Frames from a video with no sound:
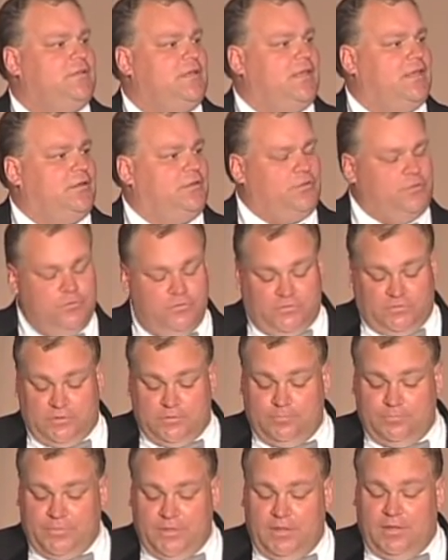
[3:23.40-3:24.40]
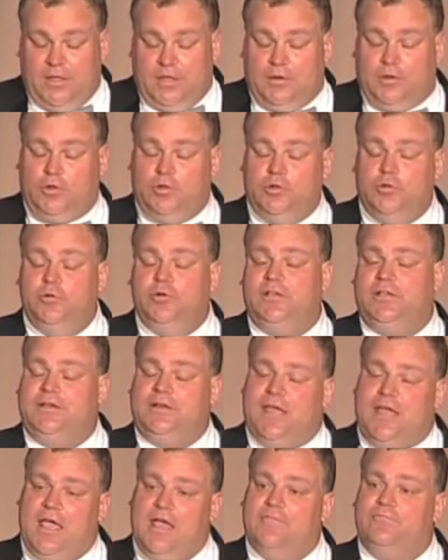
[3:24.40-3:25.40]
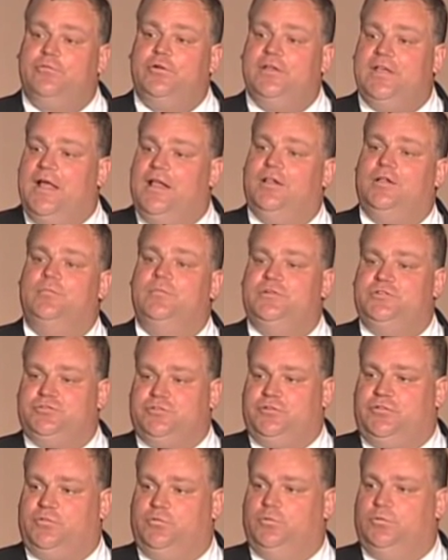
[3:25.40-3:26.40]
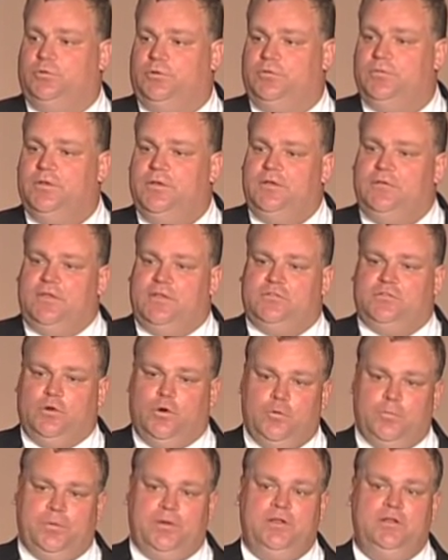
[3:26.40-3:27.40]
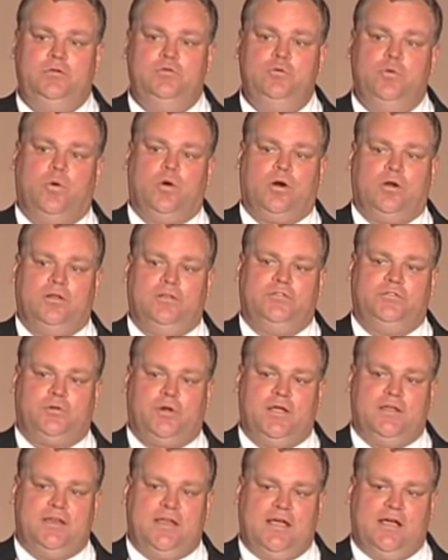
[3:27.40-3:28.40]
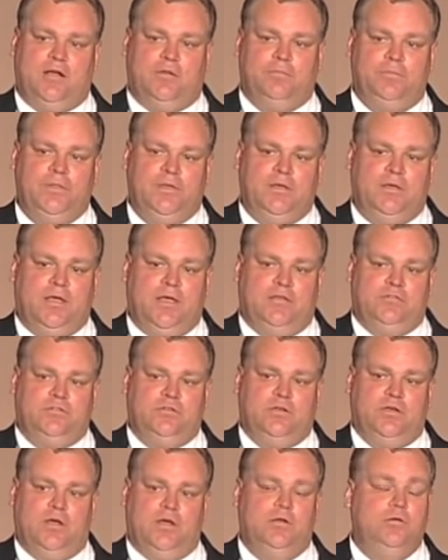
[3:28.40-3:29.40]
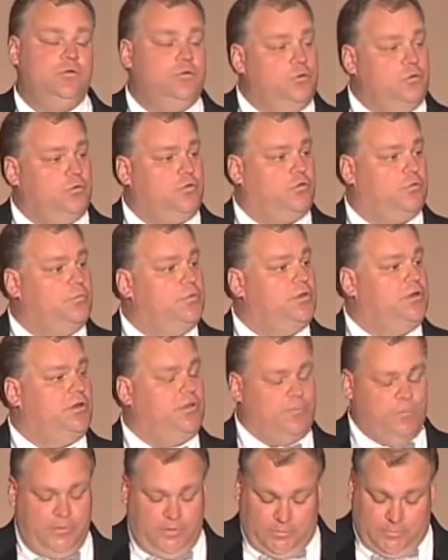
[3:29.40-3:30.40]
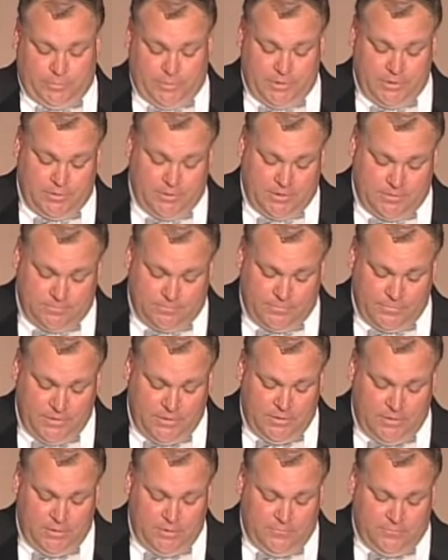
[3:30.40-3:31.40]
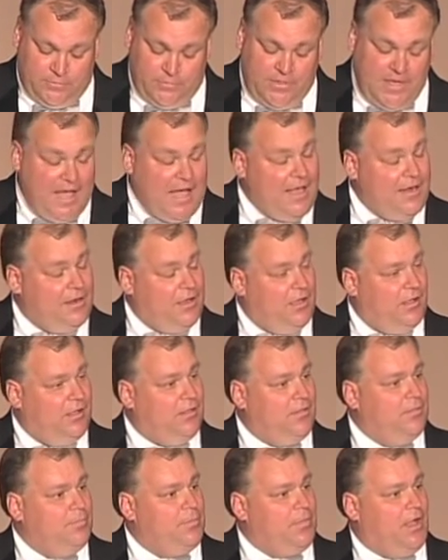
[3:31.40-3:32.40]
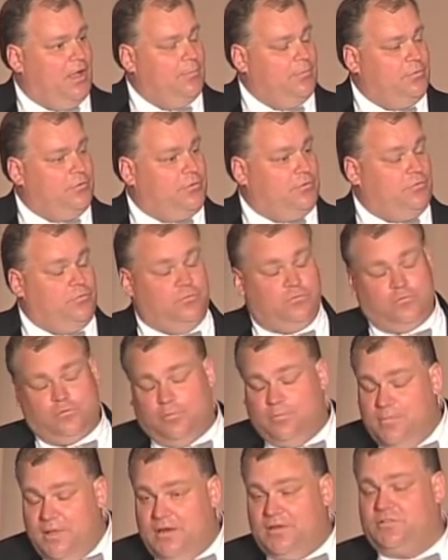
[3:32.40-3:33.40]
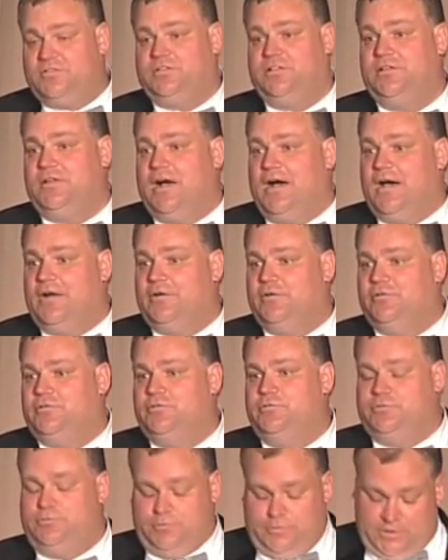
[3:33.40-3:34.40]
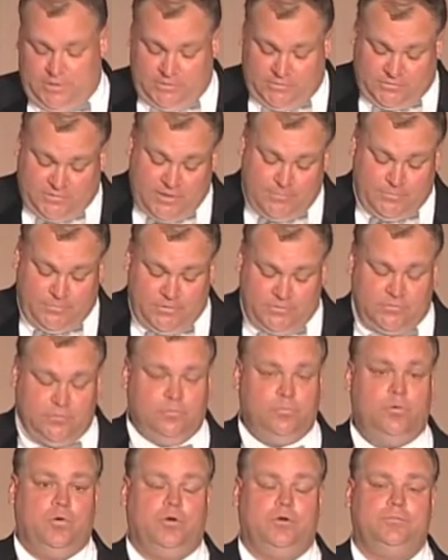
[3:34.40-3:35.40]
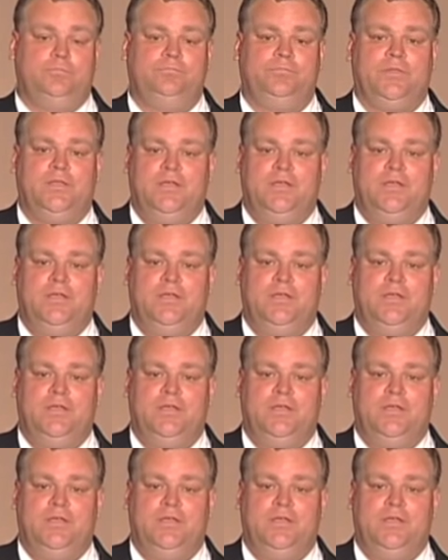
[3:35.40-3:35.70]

and Houston, including every elementary school that's open in New Orleans right now has a new community-built playground. For that, I'm tremendously honored to accept this award.